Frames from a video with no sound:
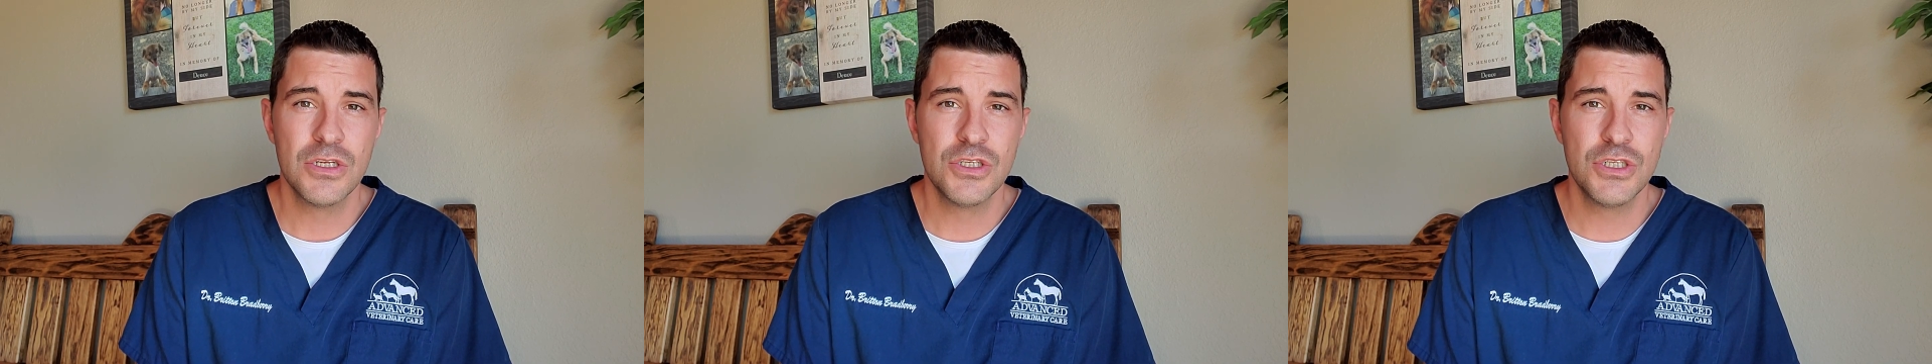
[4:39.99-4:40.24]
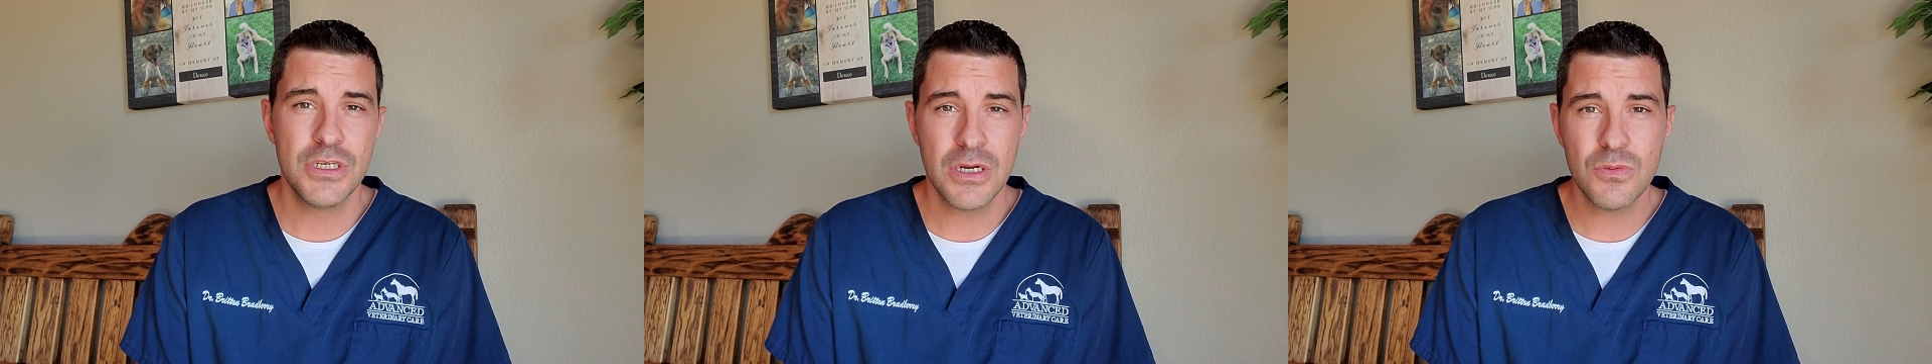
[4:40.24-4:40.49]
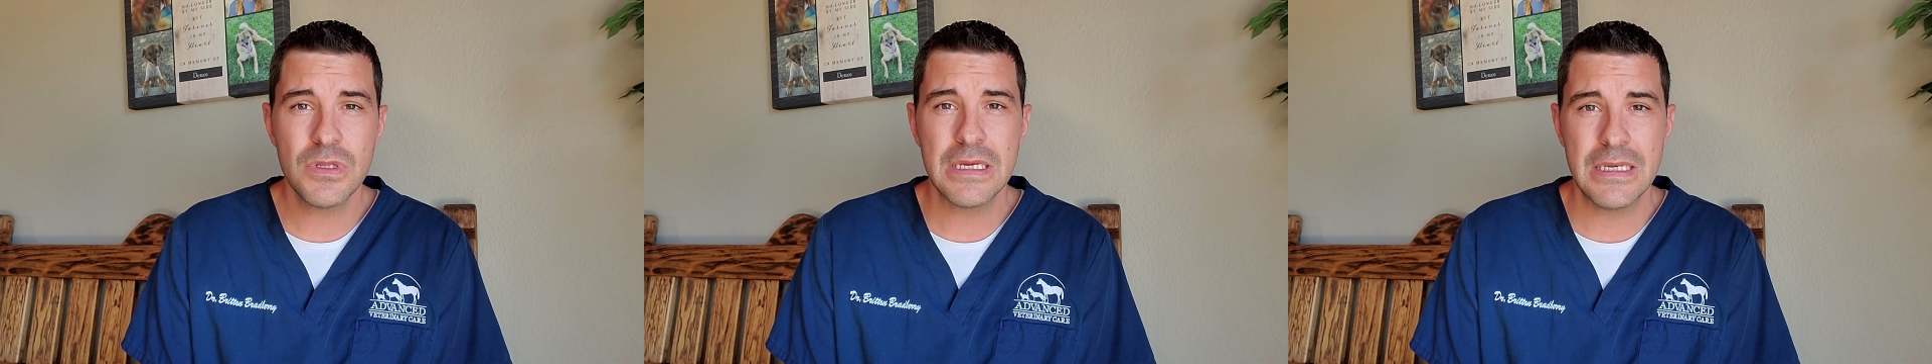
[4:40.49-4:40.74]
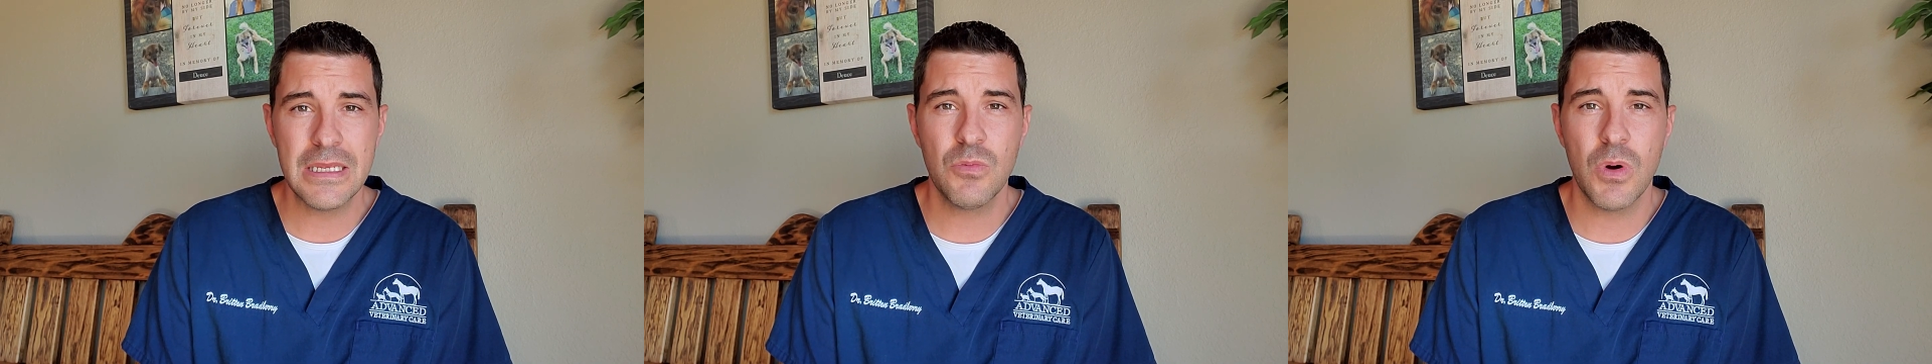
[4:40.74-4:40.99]
generally
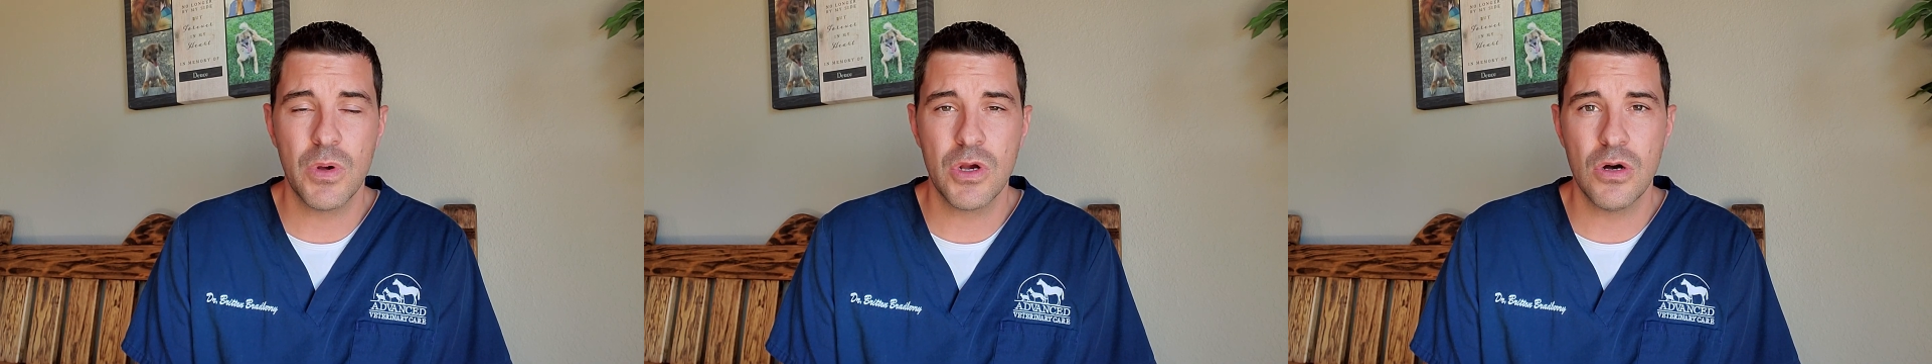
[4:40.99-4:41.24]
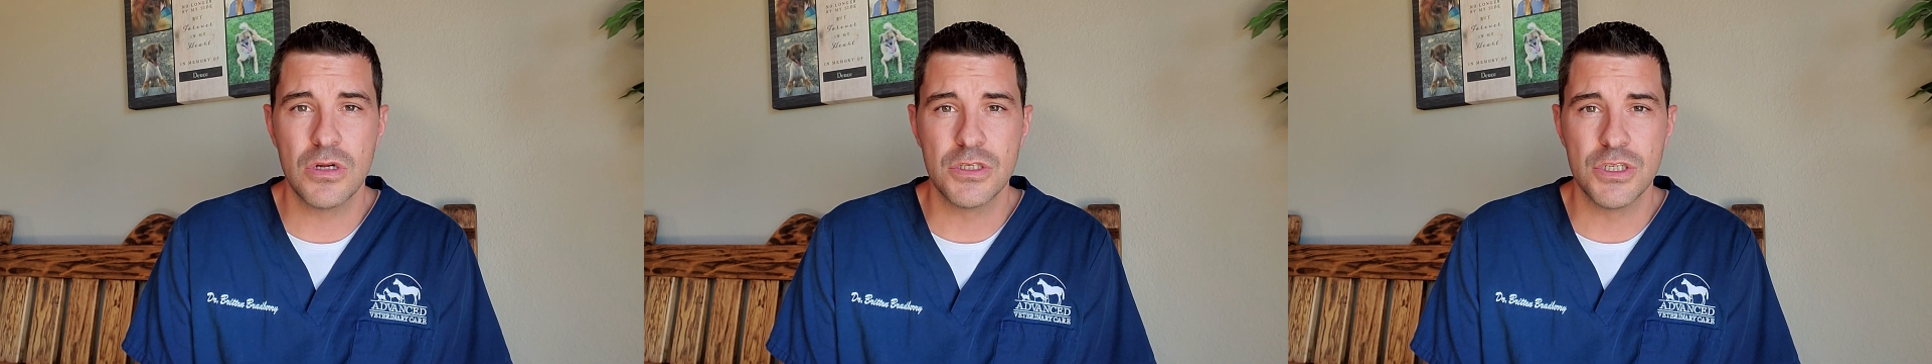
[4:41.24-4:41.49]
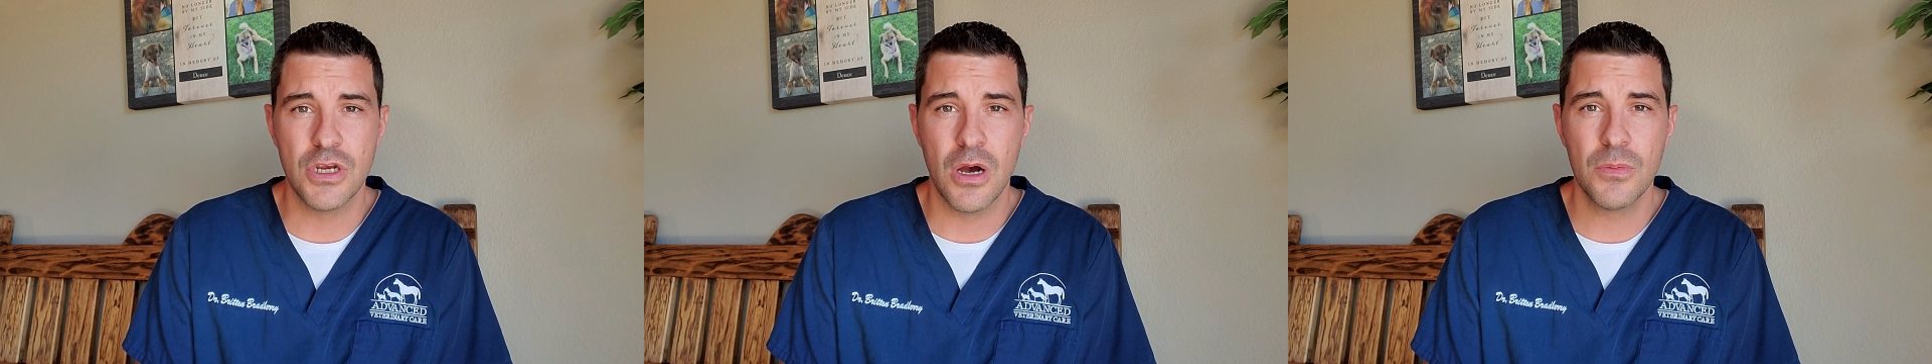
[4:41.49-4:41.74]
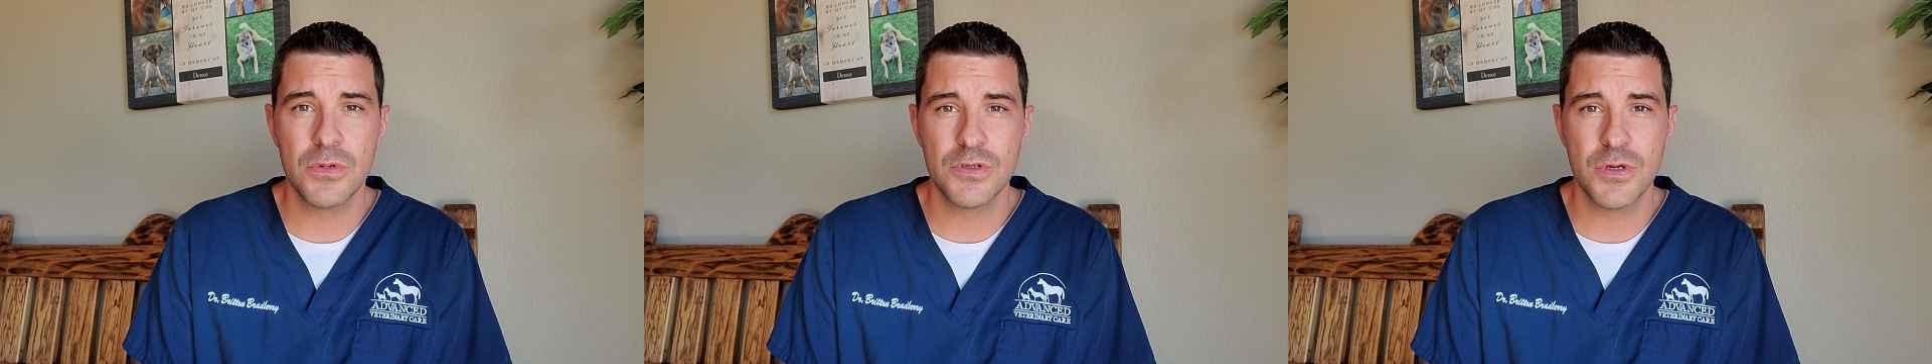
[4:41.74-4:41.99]
need what we call a
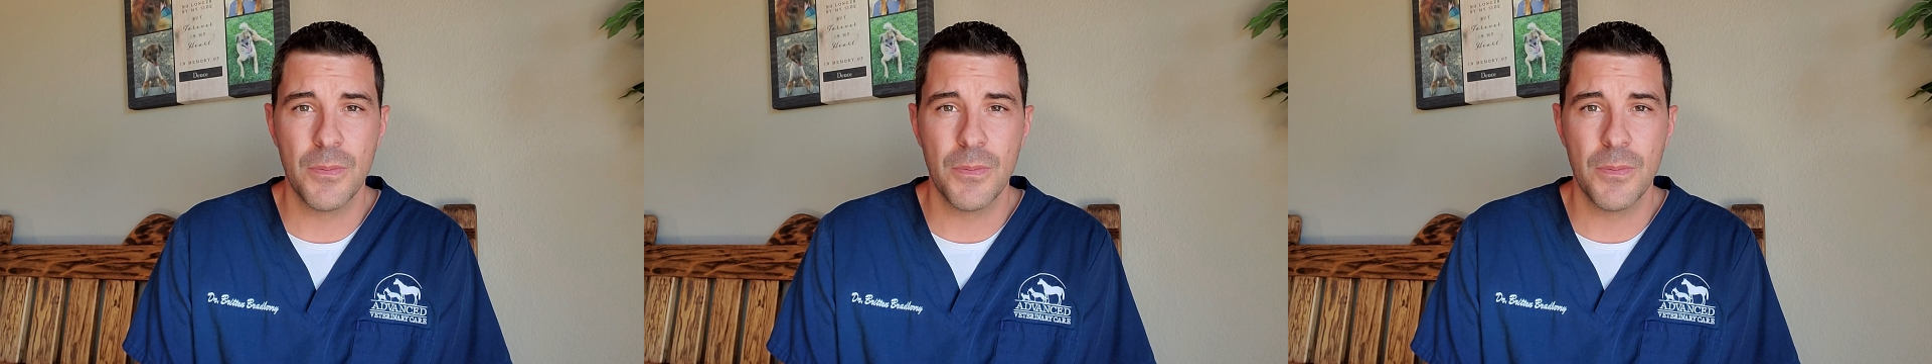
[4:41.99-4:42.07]
geometry